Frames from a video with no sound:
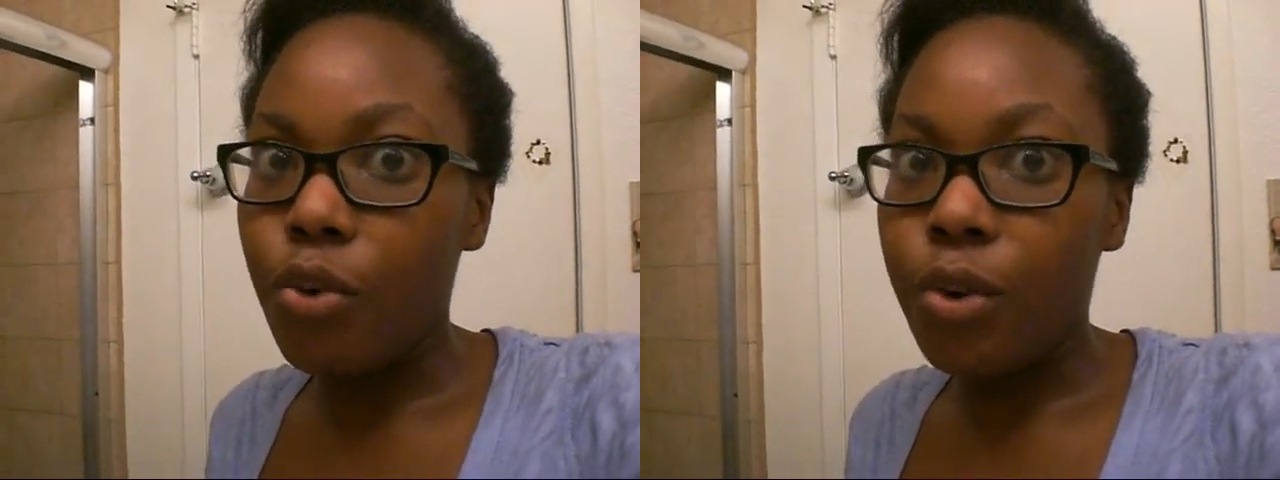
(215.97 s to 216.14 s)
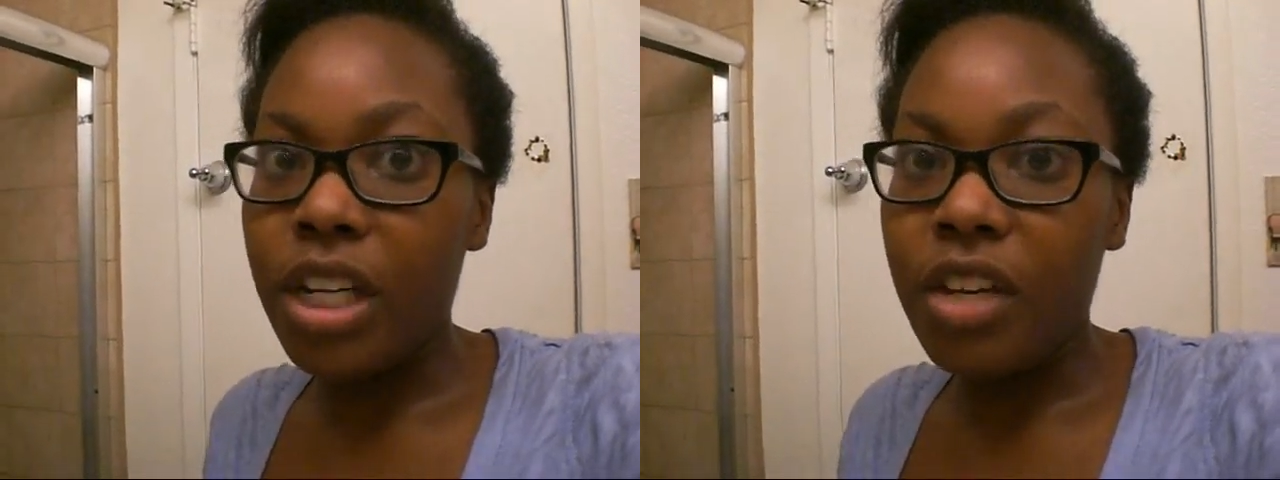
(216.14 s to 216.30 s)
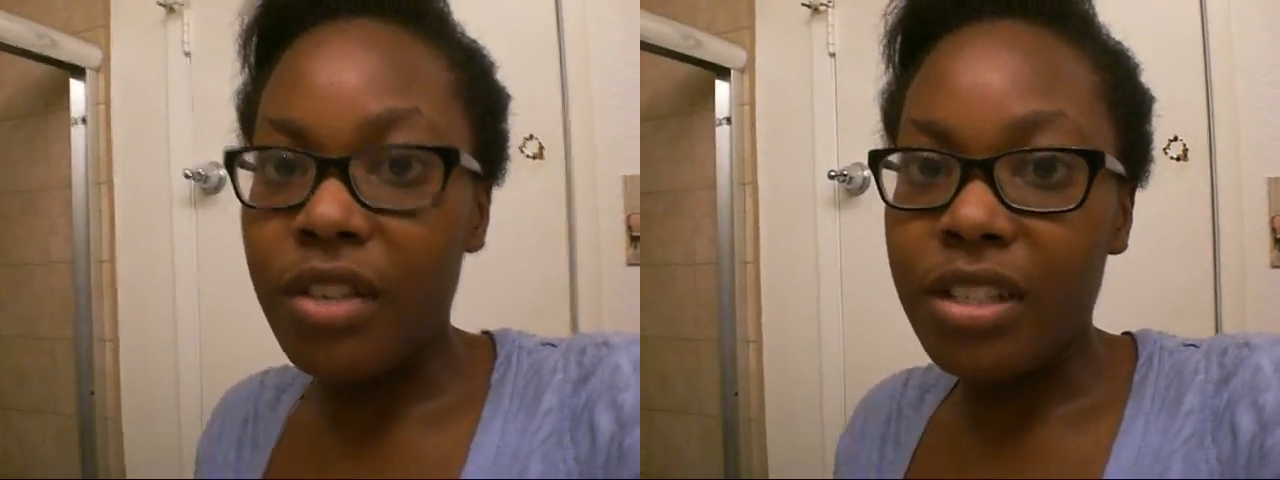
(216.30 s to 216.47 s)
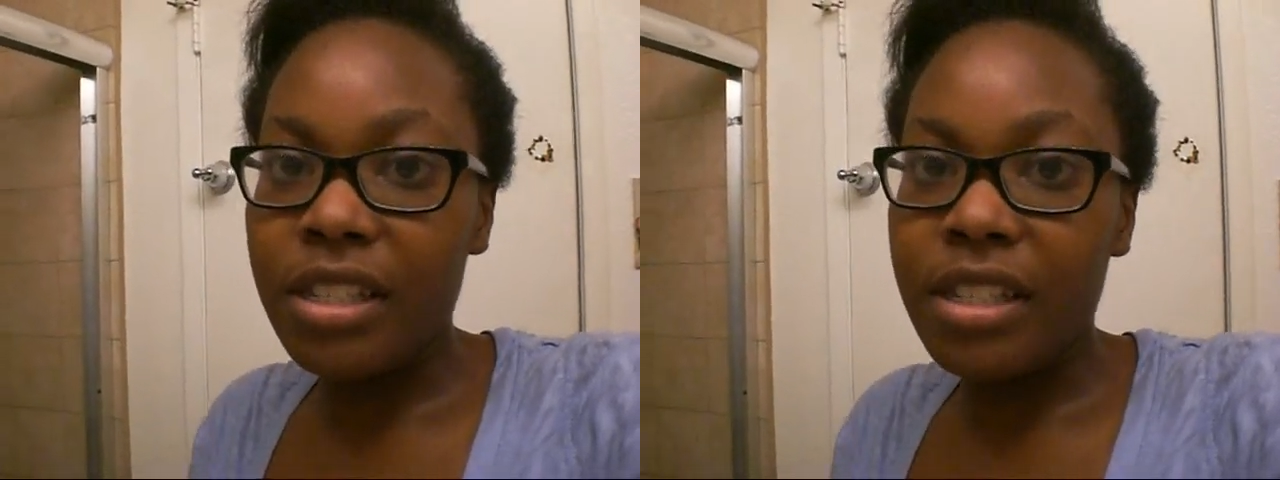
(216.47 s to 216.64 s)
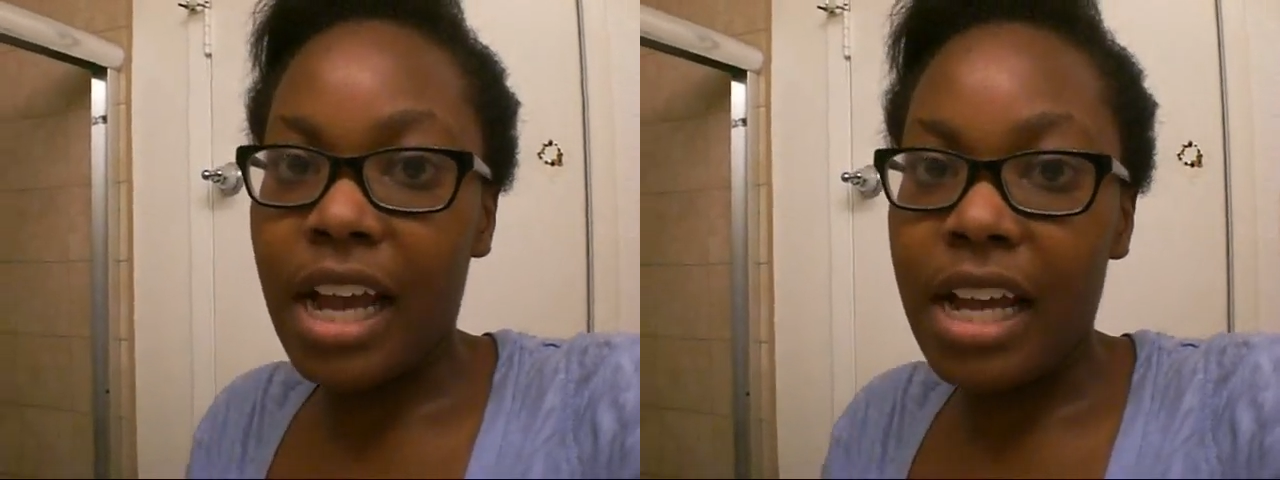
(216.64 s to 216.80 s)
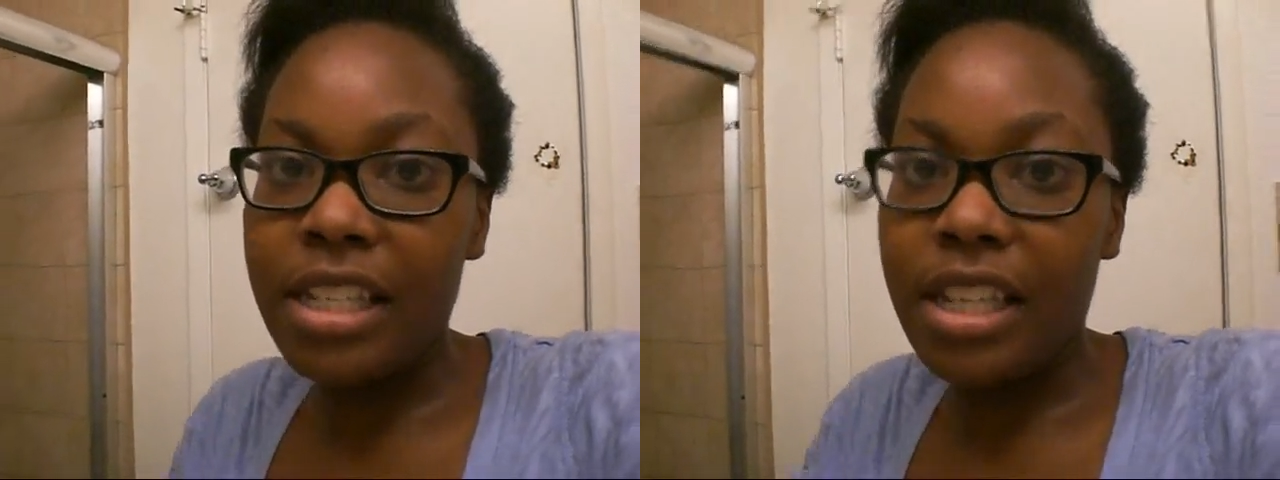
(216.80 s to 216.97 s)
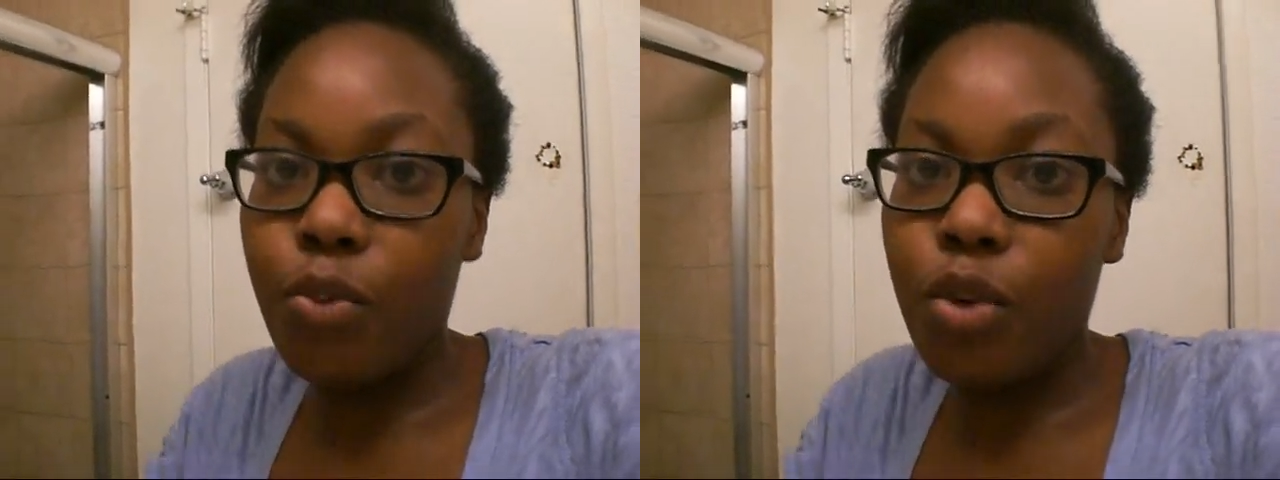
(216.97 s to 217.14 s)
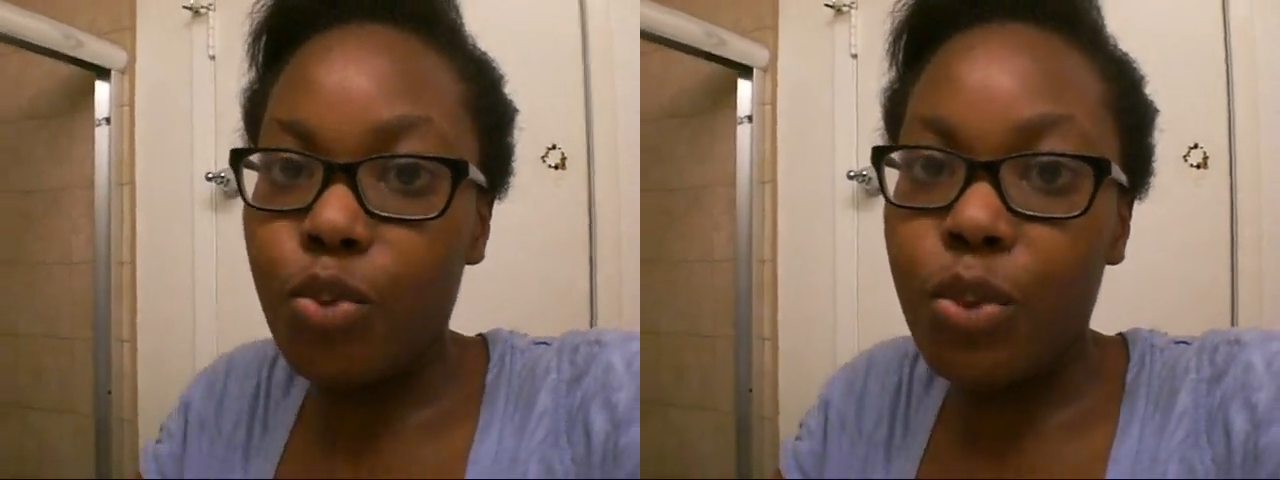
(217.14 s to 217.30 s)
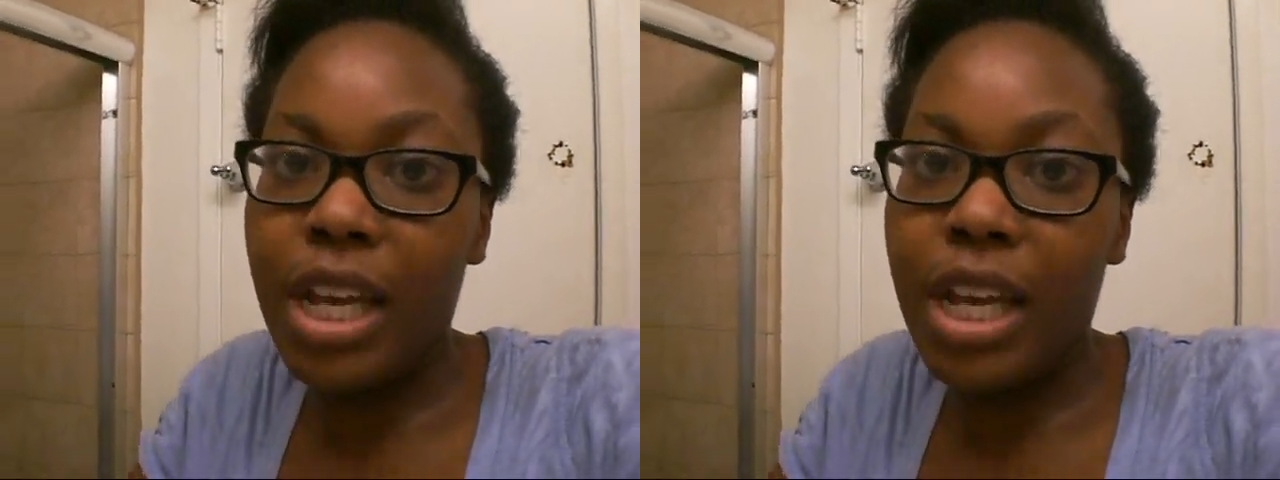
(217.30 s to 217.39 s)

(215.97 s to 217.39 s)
we live in a society in which